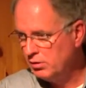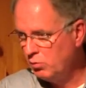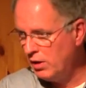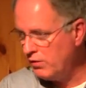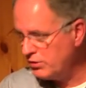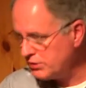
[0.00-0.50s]

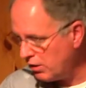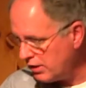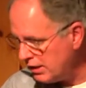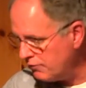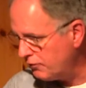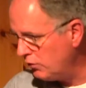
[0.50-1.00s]
whether it's our
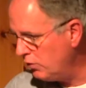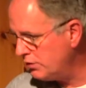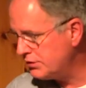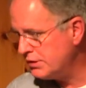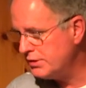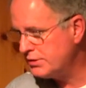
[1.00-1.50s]

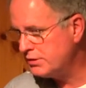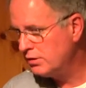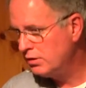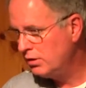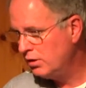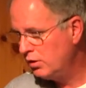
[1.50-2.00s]
influences,
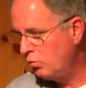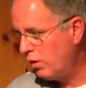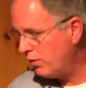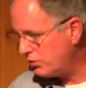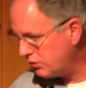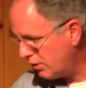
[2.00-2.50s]

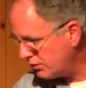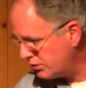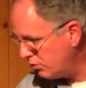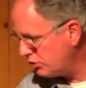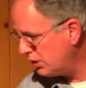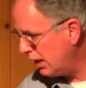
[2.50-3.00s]
whether it's our
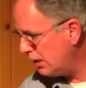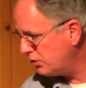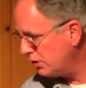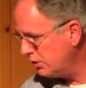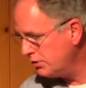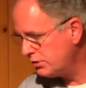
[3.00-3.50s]

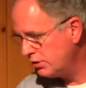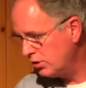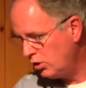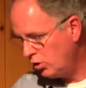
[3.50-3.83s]
associations,